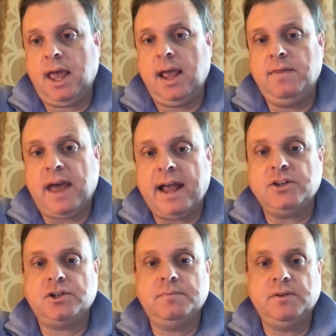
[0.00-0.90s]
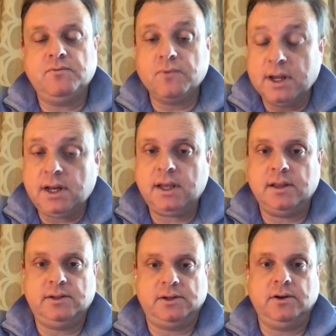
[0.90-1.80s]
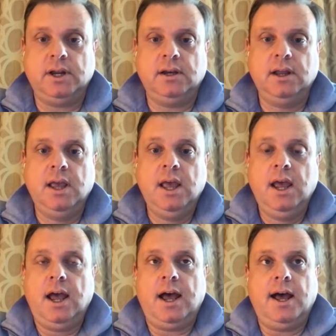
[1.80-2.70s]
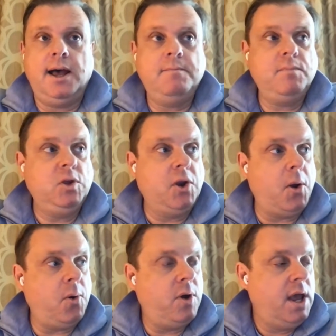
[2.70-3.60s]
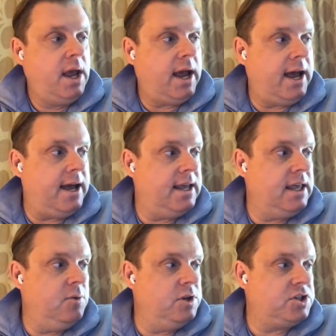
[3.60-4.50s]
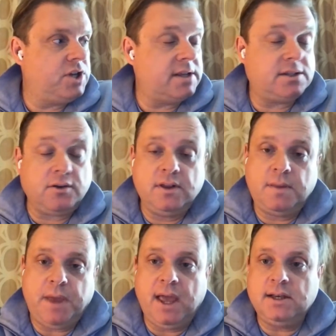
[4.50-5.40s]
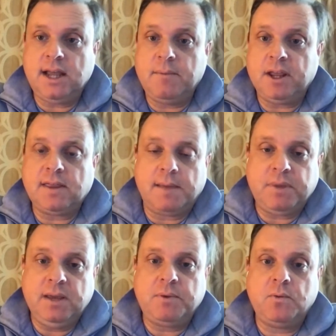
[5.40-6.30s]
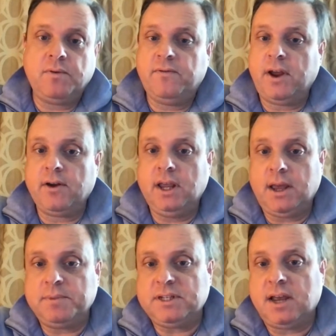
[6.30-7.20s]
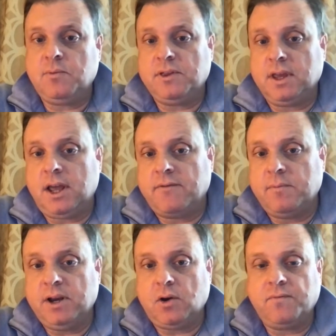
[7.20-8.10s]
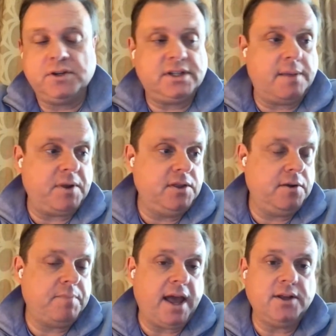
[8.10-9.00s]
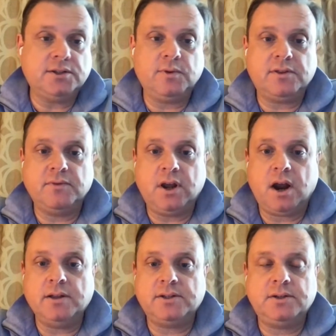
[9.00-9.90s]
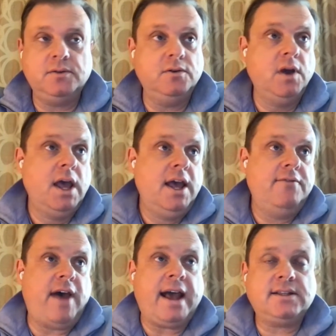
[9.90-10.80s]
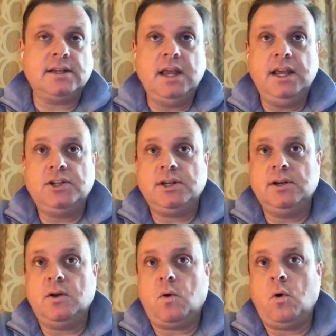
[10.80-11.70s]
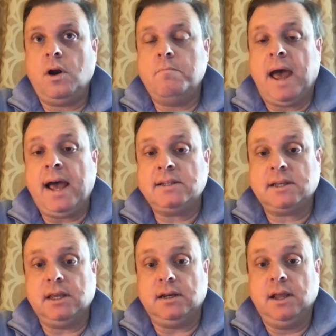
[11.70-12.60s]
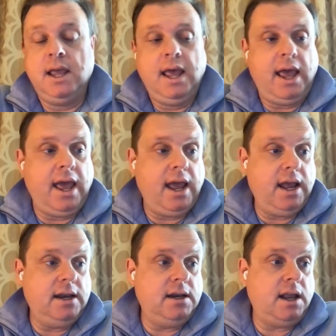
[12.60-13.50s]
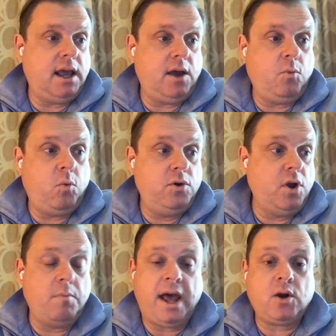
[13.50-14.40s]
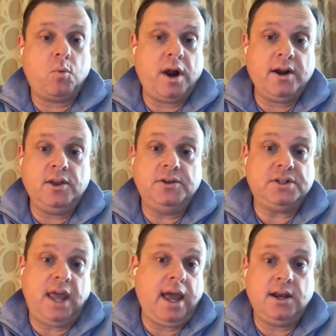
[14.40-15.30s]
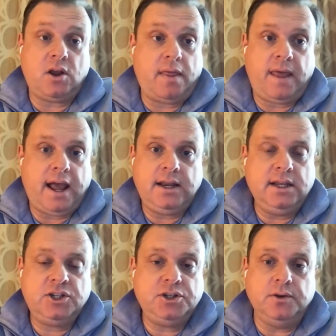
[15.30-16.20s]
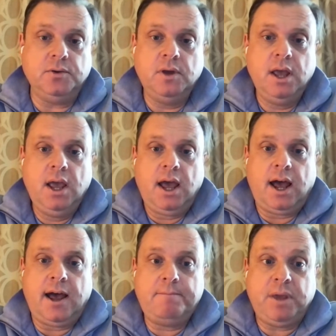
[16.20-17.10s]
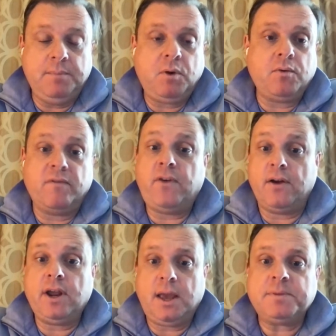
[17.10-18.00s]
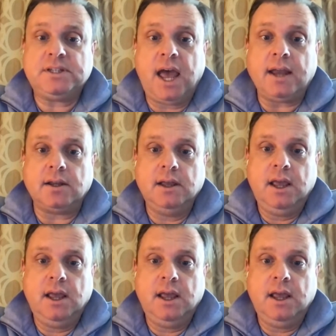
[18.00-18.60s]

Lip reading: And that should be really concerning. It was just during the pandemic that people were very upset with the government overstepping their bounds with regards to vaccination or masking. And no matter where you stand on that issue, people were very upset.